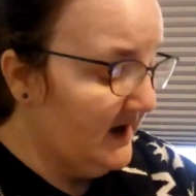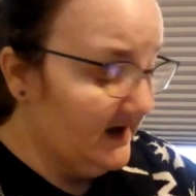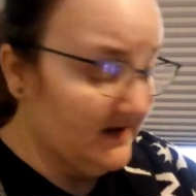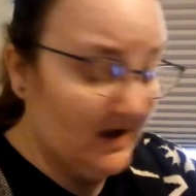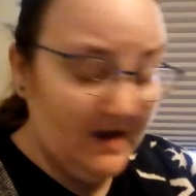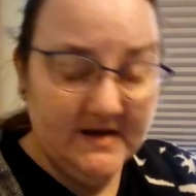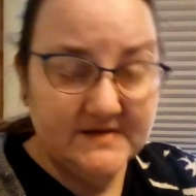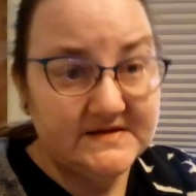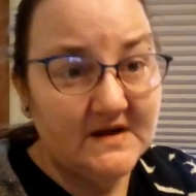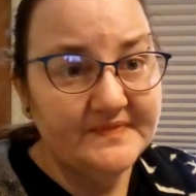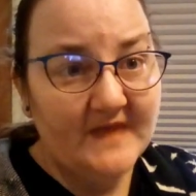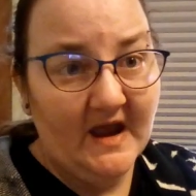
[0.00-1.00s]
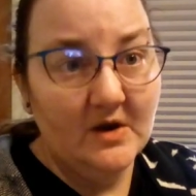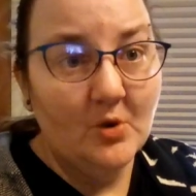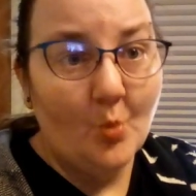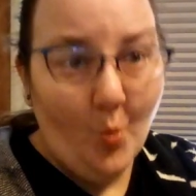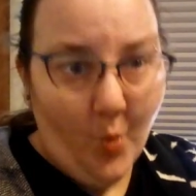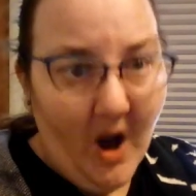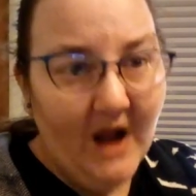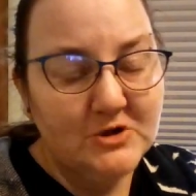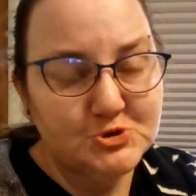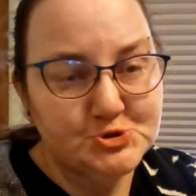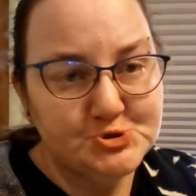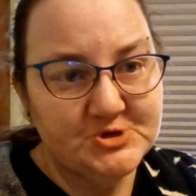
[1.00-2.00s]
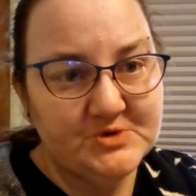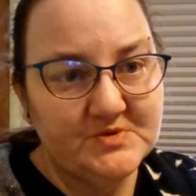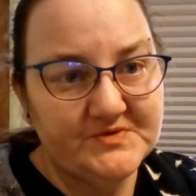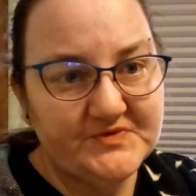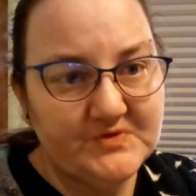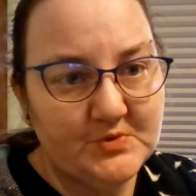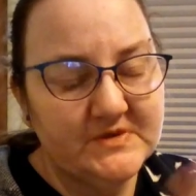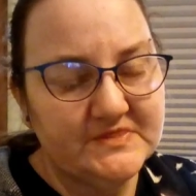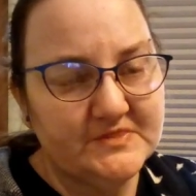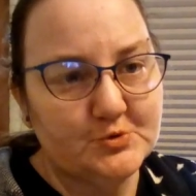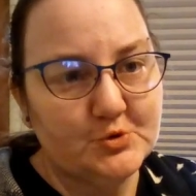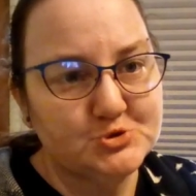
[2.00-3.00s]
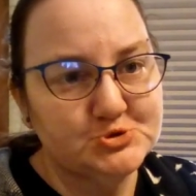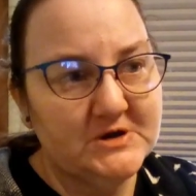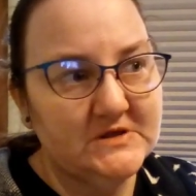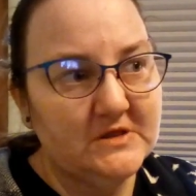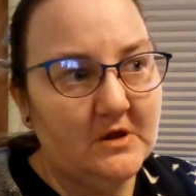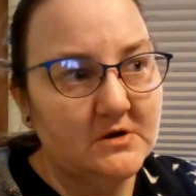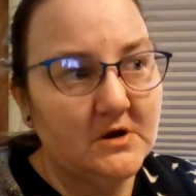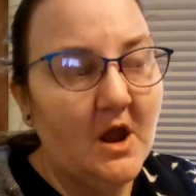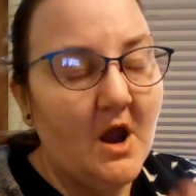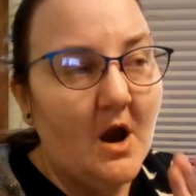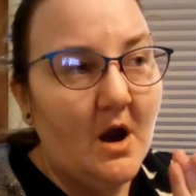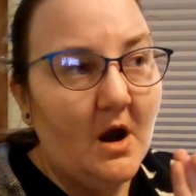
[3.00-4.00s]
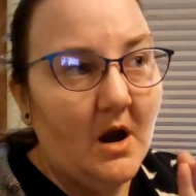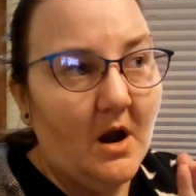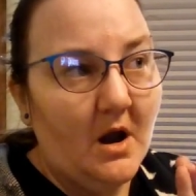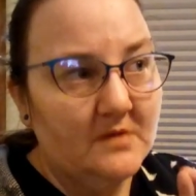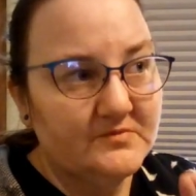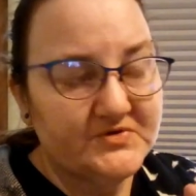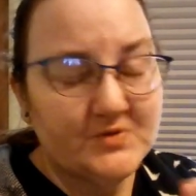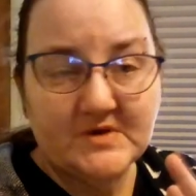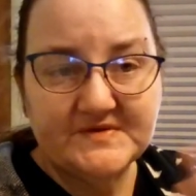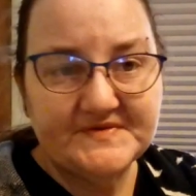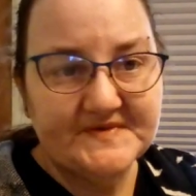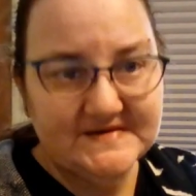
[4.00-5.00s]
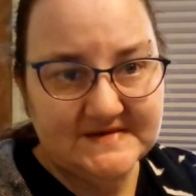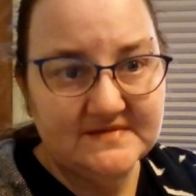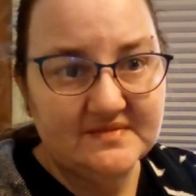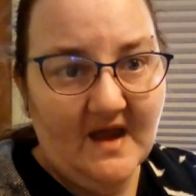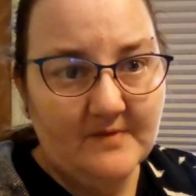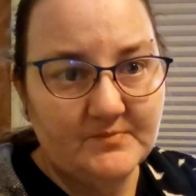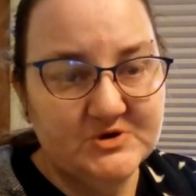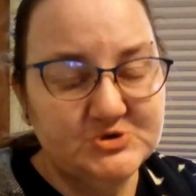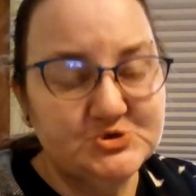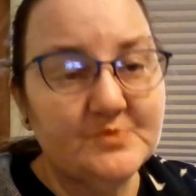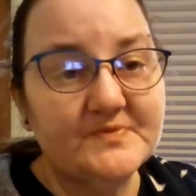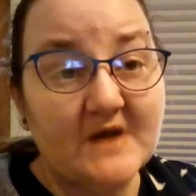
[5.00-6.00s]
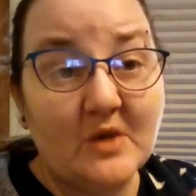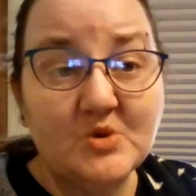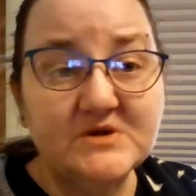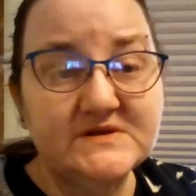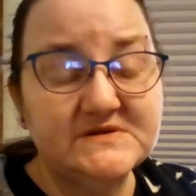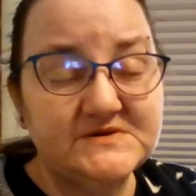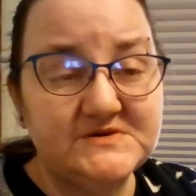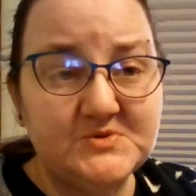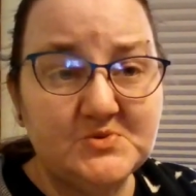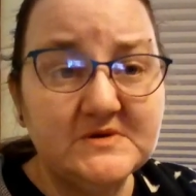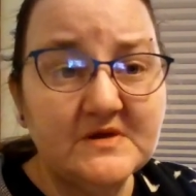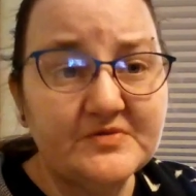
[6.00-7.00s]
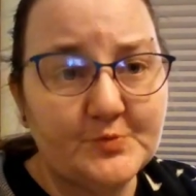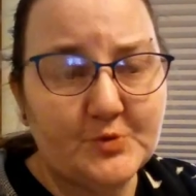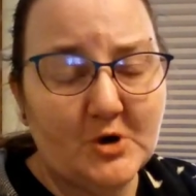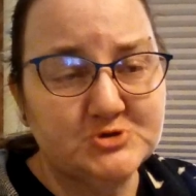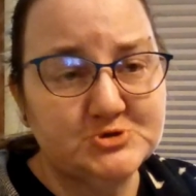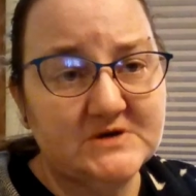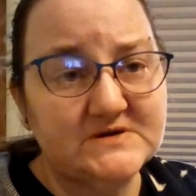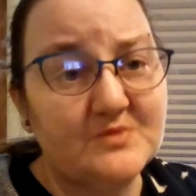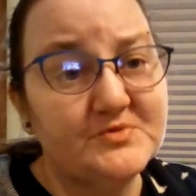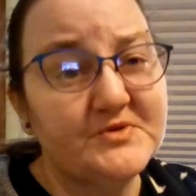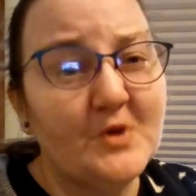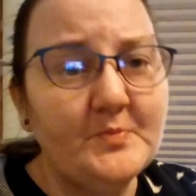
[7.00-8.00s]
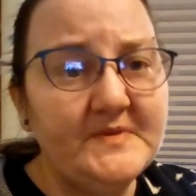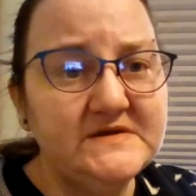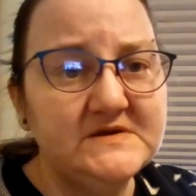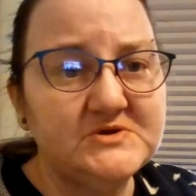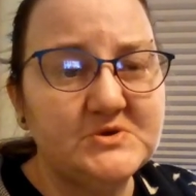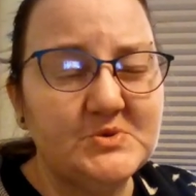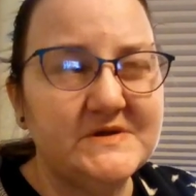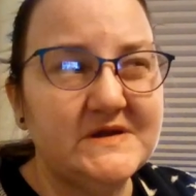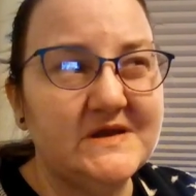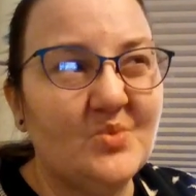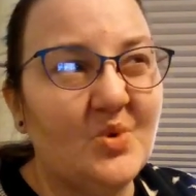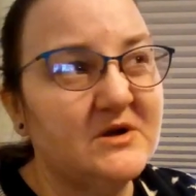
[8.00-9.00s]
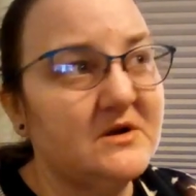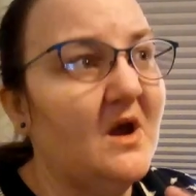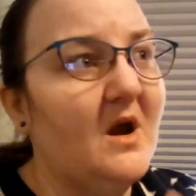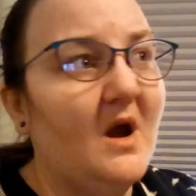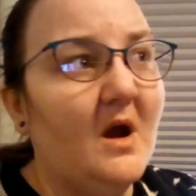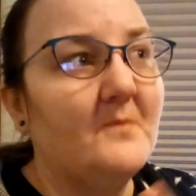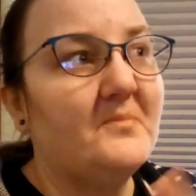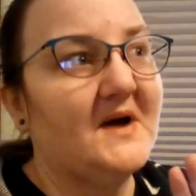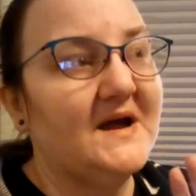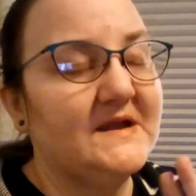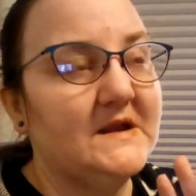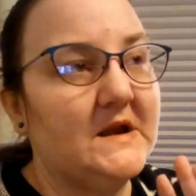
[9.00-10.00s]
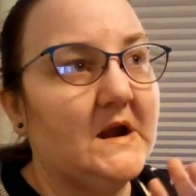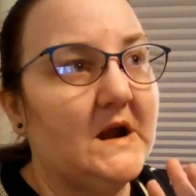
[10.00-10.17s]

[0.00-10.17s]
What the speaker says: And I had done that while she was doing the crochet along. So I sent in that picture, but I wanted to do another project. I was hoping to do a knit one, but